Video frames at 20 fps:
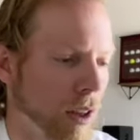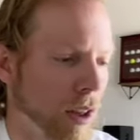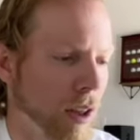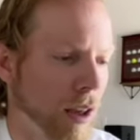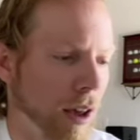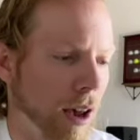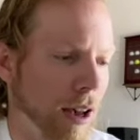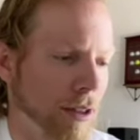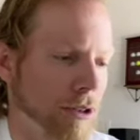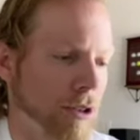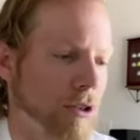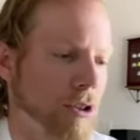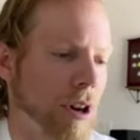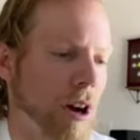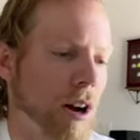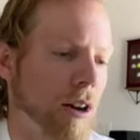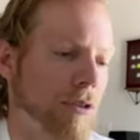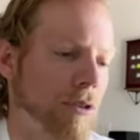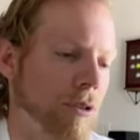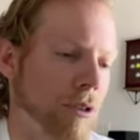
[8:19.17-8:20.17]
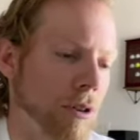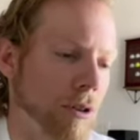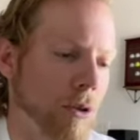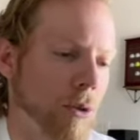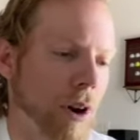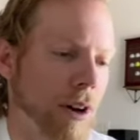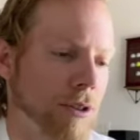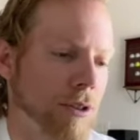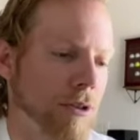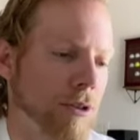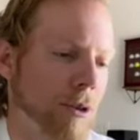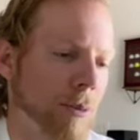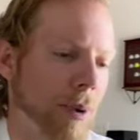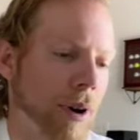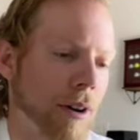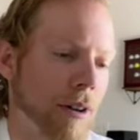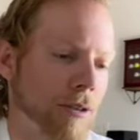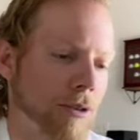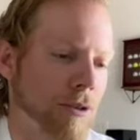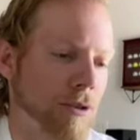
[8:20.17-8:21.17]
As a child, you don't question your
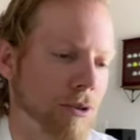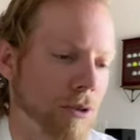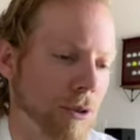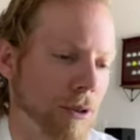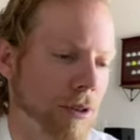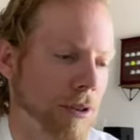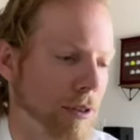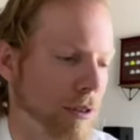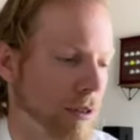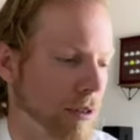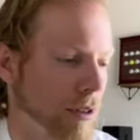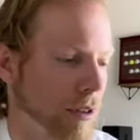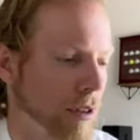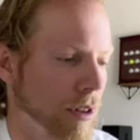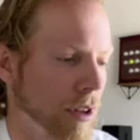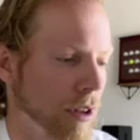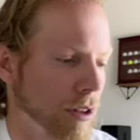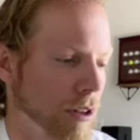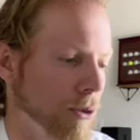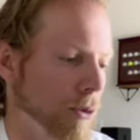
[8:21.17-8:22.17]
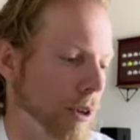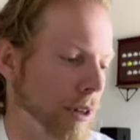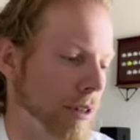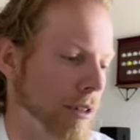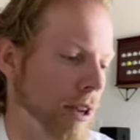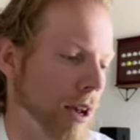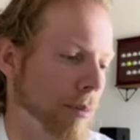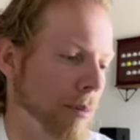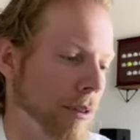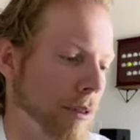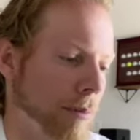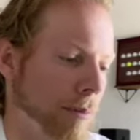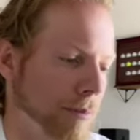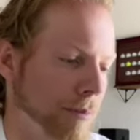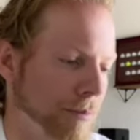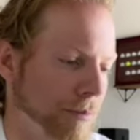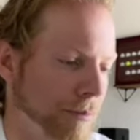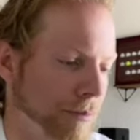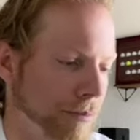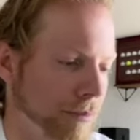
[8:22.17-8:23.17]
parents' choices. You accept them.
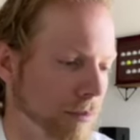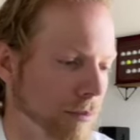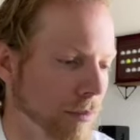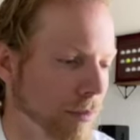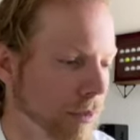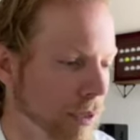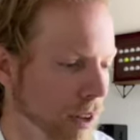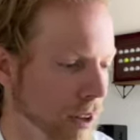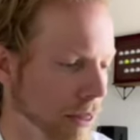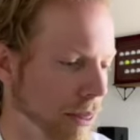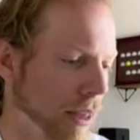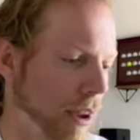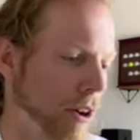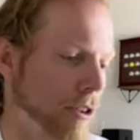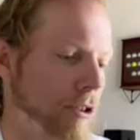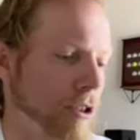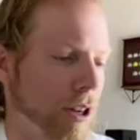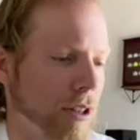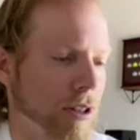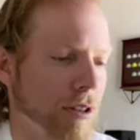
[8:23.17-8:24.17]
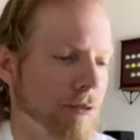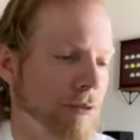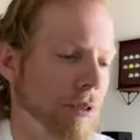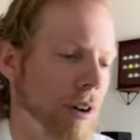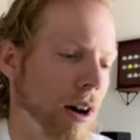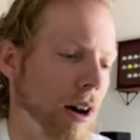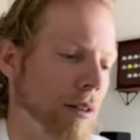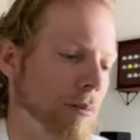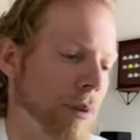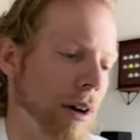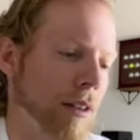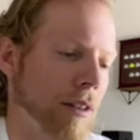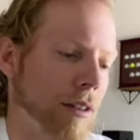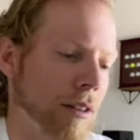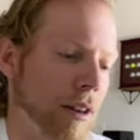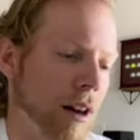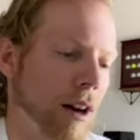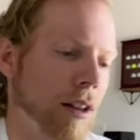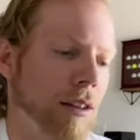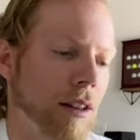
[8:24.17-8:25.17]
They are justified by the
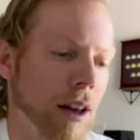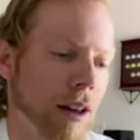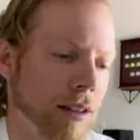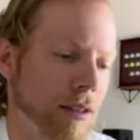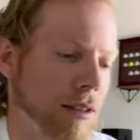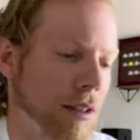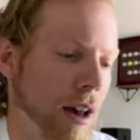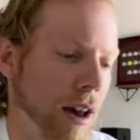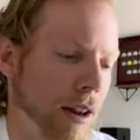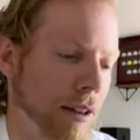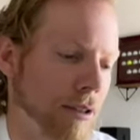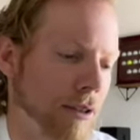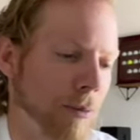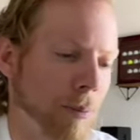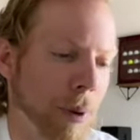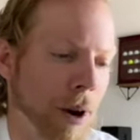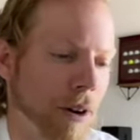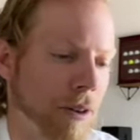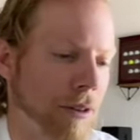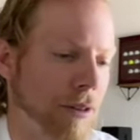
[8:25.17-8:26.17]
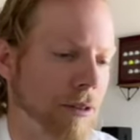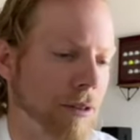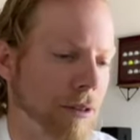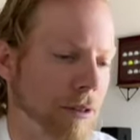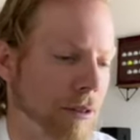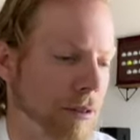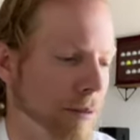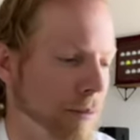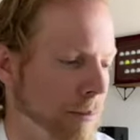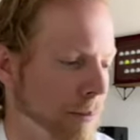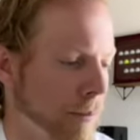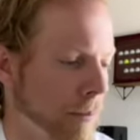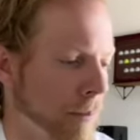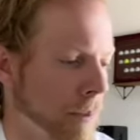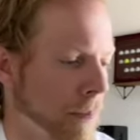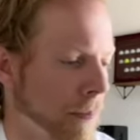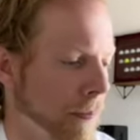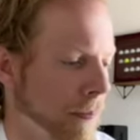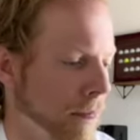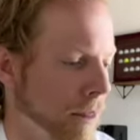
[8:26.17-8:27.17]
godlike status of parenthood.
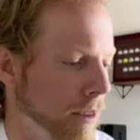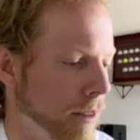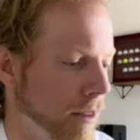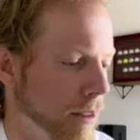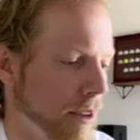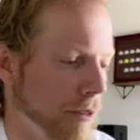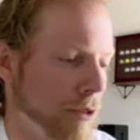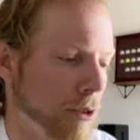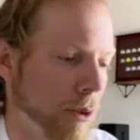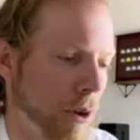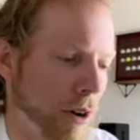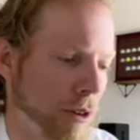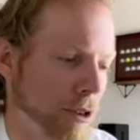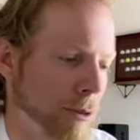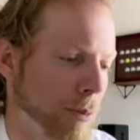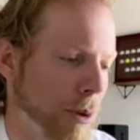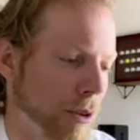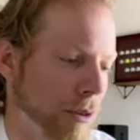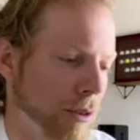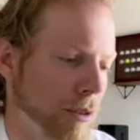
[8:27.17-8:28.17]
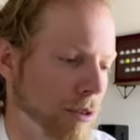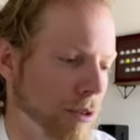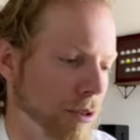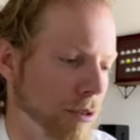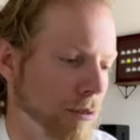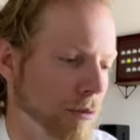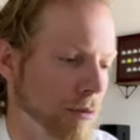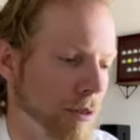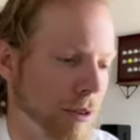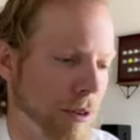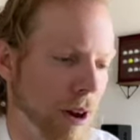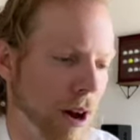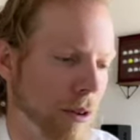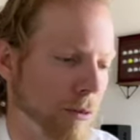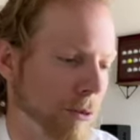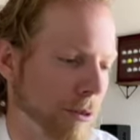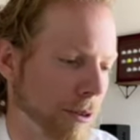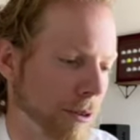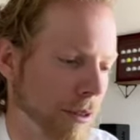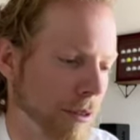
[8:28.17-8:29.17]
If you aren't spoken to, you're not
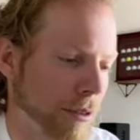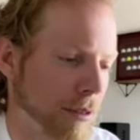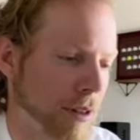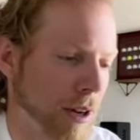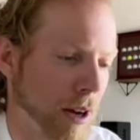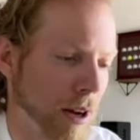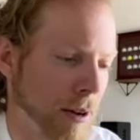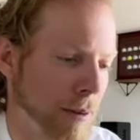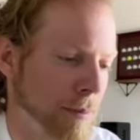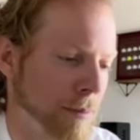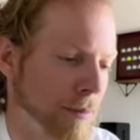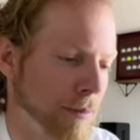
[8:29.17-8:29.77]
worth the time.